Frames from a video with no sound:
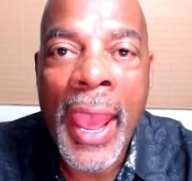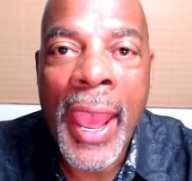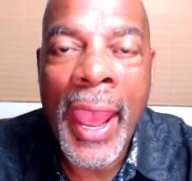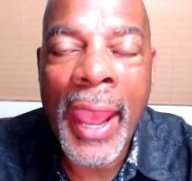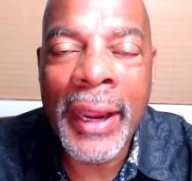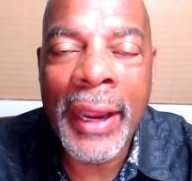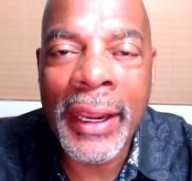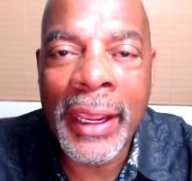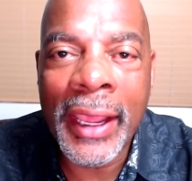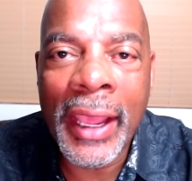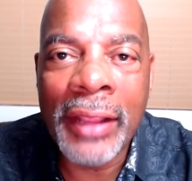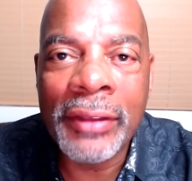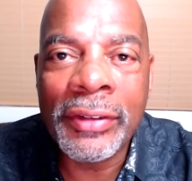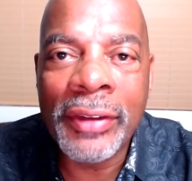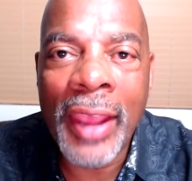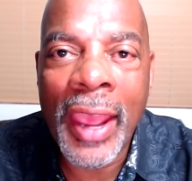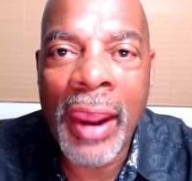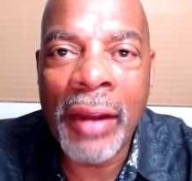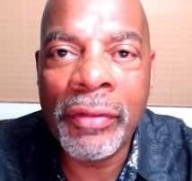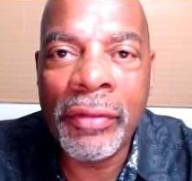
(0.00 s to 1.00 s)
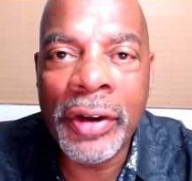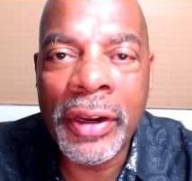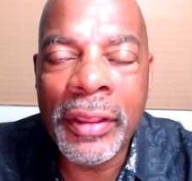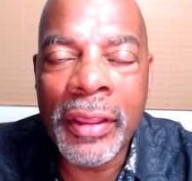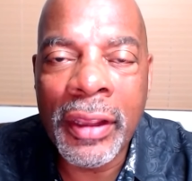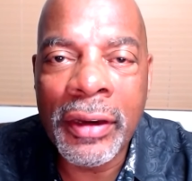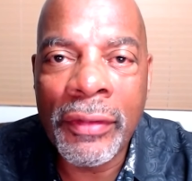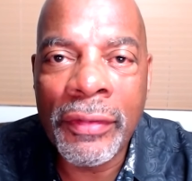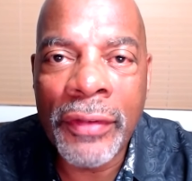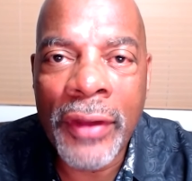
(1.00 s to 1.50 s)
and against
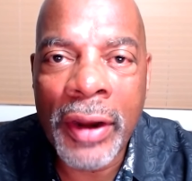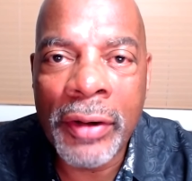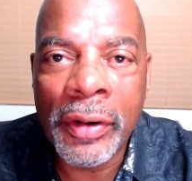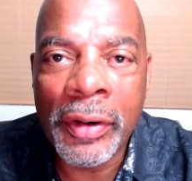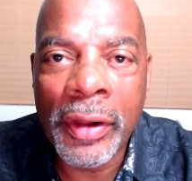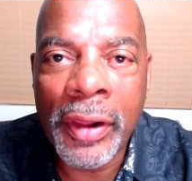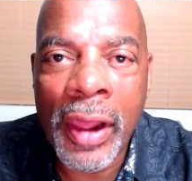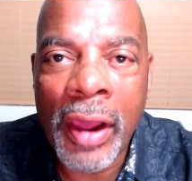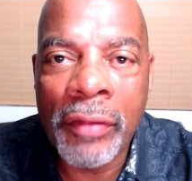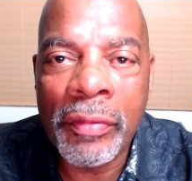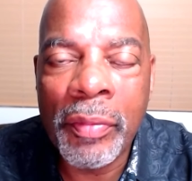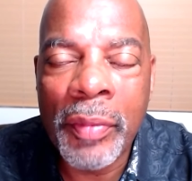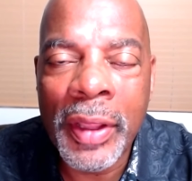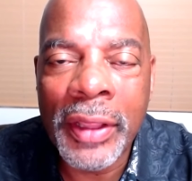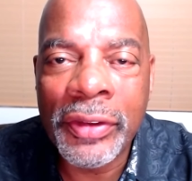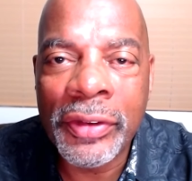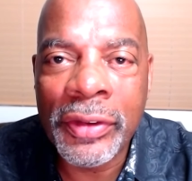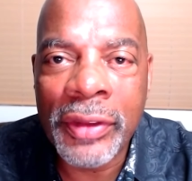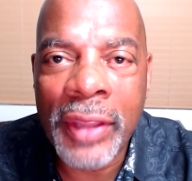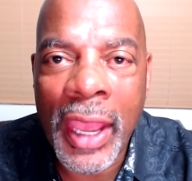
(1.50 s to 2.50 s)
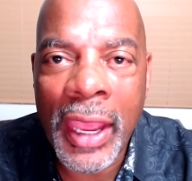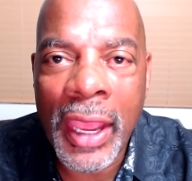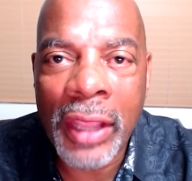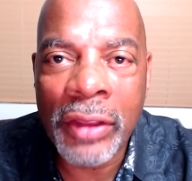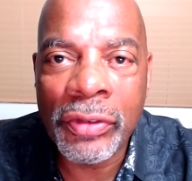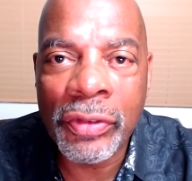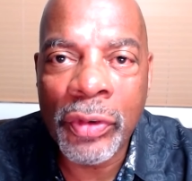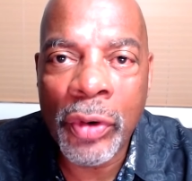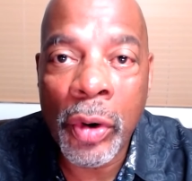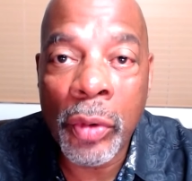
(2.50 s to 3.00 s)
everything the federal government
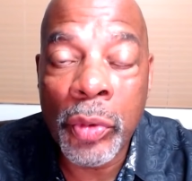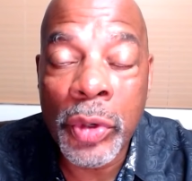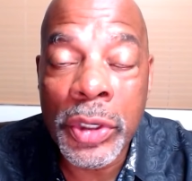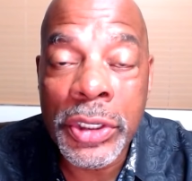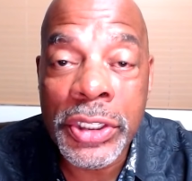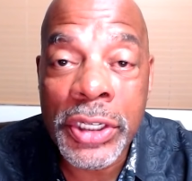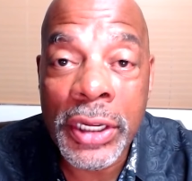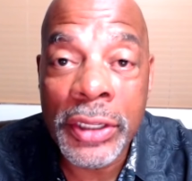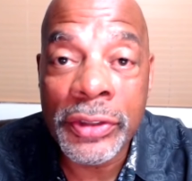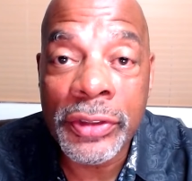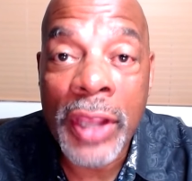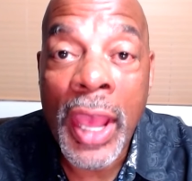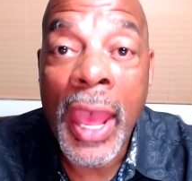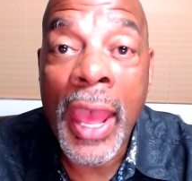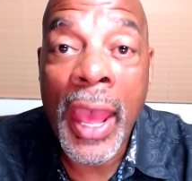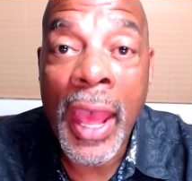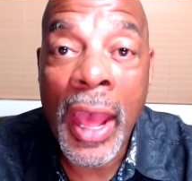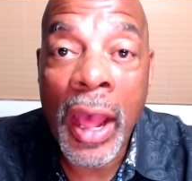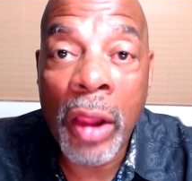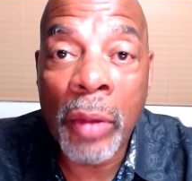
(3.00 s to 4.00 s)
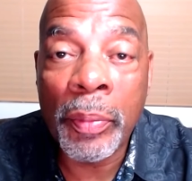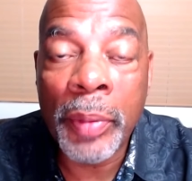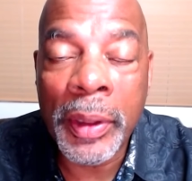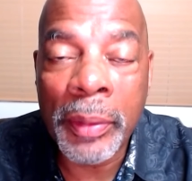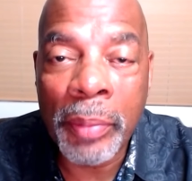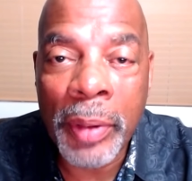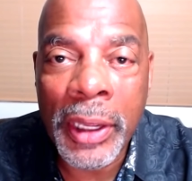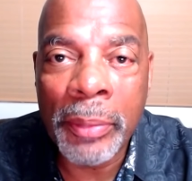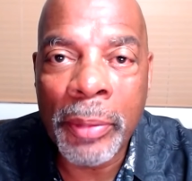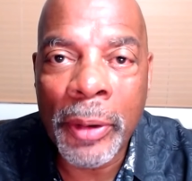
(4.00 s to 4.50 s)
stands for, which is helping
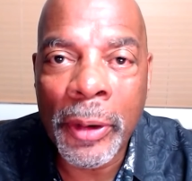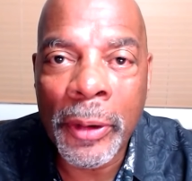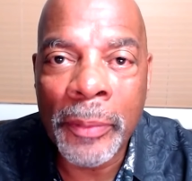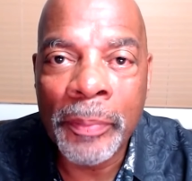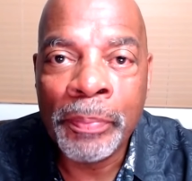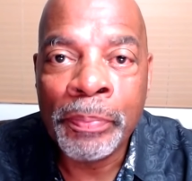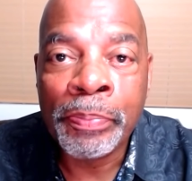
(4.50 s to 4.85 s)
people,